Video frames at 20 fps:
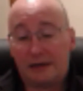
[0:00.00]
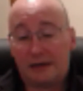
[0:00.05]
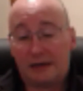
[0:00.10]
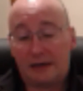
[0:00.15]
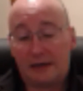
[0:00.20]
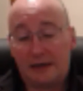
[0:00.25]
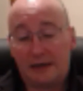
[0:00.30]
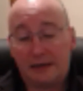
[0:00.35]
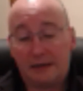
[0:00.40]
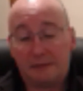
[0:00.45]

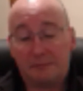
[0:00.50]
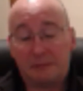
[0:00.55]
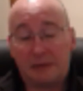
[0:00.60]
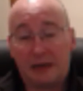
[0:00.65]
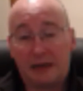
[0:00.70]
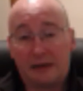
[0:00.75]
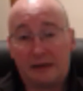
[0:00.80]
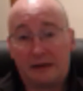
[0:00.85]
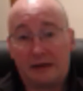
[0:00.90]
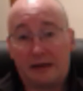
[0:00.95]

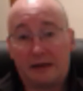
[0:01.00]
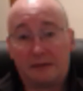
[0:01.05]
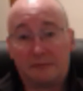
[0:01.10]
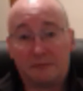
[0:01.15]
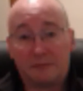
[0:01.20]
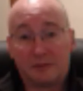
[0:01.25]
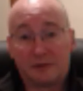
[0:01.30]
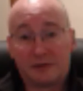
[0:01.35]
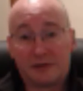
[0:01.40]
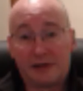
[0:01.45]
and
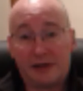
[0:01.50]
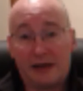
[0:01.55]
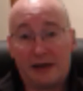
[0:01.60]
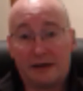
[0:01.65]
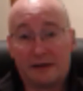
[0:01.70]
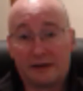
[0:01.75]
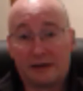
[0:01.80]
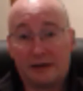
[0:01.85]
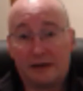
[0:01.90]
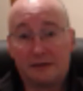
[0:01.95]
we'll see how
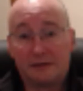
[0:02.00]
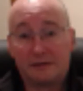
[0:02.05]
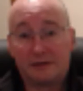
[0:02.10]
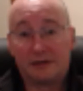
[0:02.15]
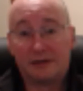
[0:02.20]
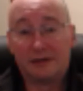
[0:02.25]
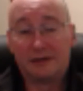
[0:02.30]
it goes.